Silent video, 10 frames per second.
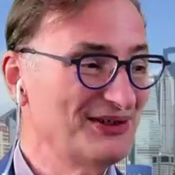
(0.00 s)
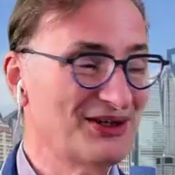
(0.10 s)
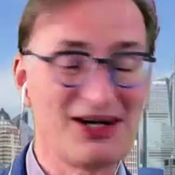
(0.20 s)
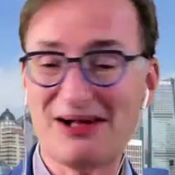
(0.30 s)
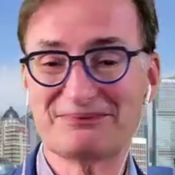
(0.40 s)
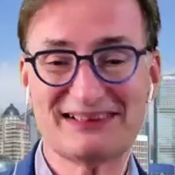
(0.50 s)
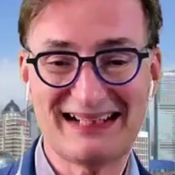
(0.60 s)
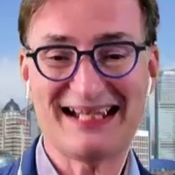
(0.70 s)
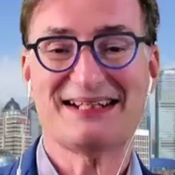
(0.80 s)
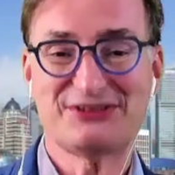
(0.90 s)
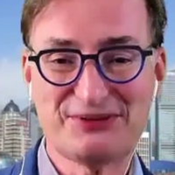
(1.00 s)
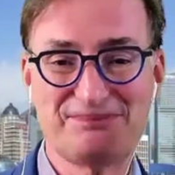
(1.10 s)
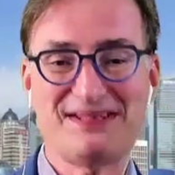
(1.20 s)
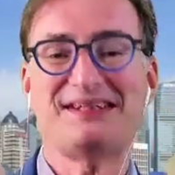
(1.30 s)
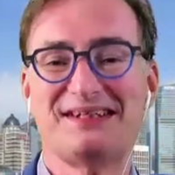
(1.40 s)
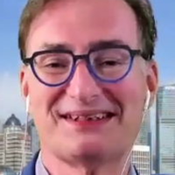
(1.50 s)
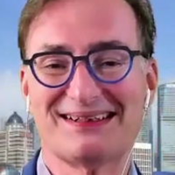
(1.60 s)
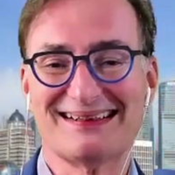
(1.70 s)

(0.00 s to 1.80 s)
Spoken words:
Well, I'm delighted to be here.